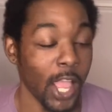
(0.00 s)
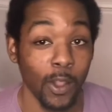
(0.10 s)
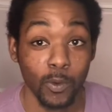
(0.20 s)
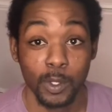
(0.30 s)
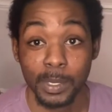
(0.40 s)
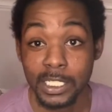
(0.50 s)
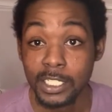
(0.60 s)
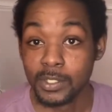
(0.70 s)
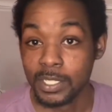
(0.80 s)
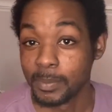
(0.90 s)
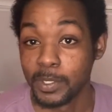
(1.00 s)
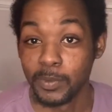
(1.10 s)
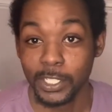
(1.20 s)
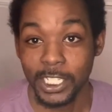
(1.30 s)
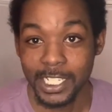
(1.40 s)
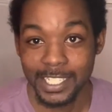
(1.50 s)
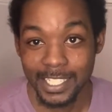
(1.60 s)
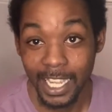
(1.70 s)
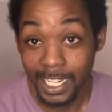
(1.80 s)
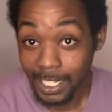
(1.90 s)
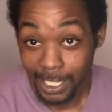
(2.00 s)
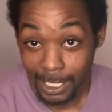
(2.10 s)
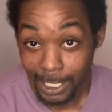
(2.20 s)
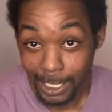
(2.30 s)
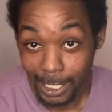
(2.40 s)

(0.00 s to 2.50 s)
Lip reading: We're about to do something really exciting.